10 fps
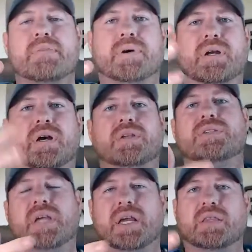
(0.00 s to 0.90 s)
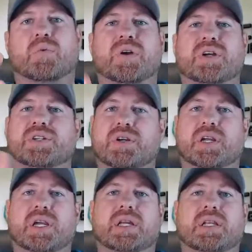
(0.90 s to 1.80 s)
but understand the risk you're
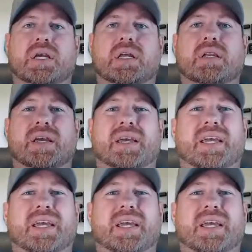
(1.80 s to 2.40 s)
getting in.